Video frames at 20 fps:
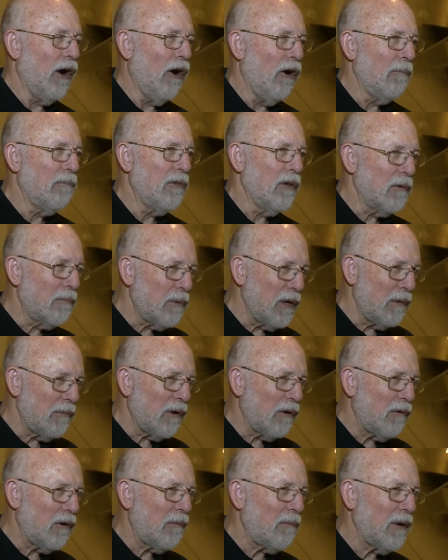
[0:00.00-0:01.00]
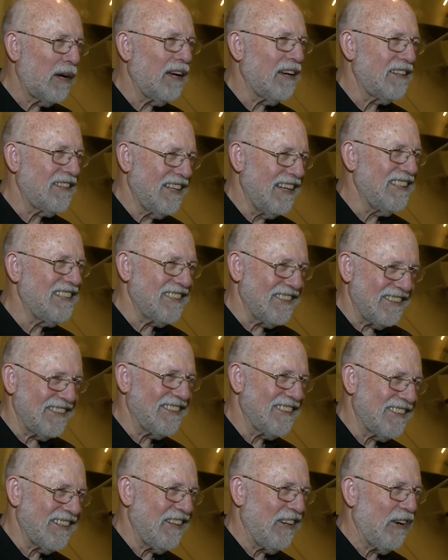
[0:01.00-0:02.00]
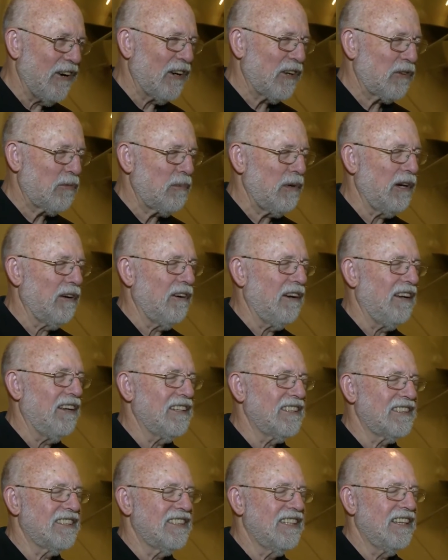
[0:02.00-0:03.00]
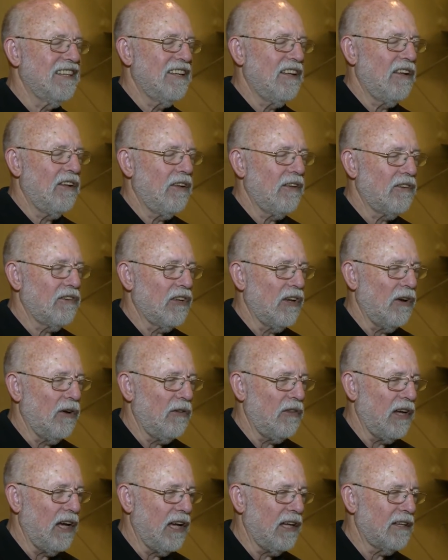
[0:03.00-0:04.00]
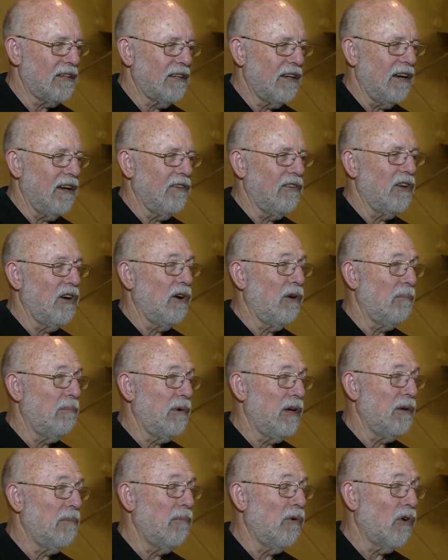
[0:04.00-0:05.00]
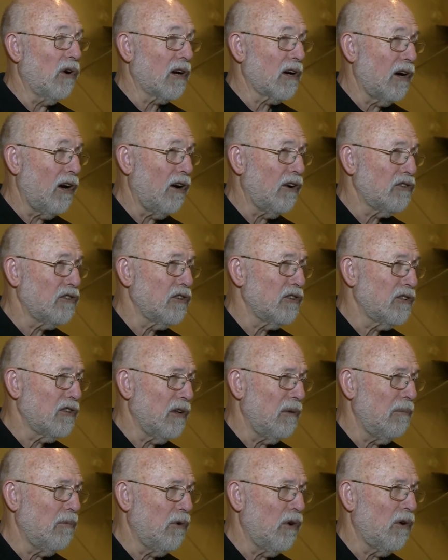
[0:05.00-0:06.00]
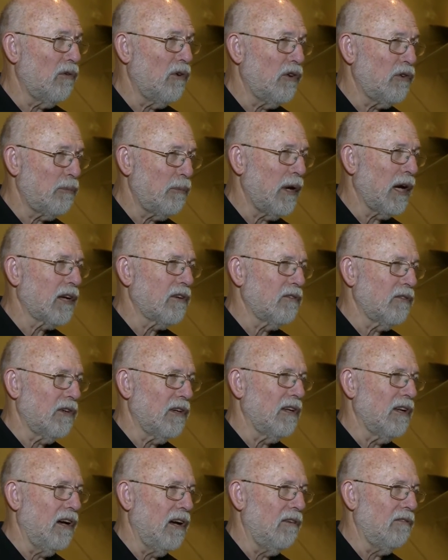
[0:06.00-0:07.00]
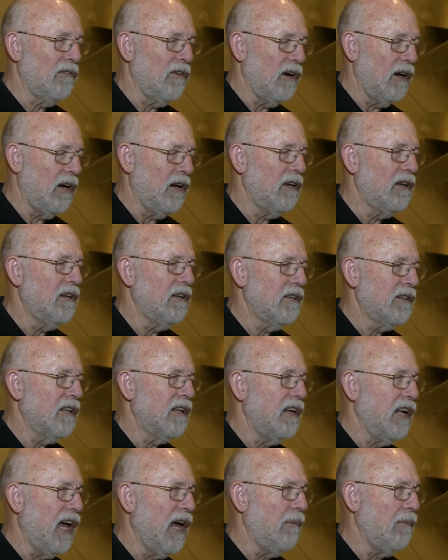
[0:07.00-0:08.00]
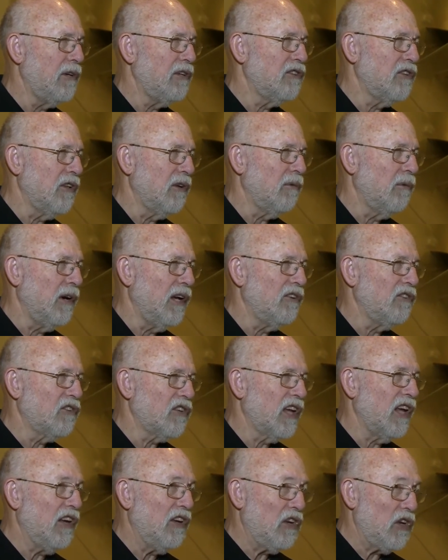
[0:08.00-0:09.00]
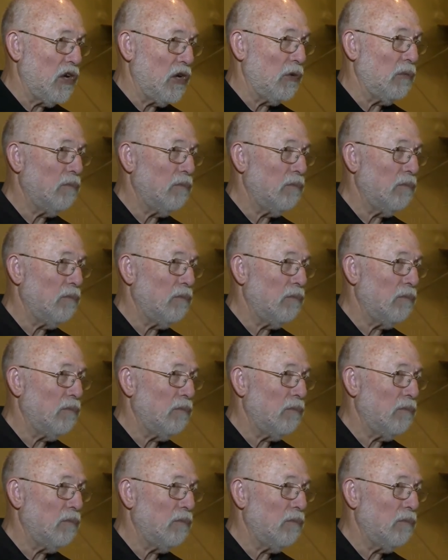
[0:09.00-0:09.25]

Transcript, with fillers: We hope that people will pay attention to your experience so that uh, they'll be more cautious and more respectful of uh, the damage that winds can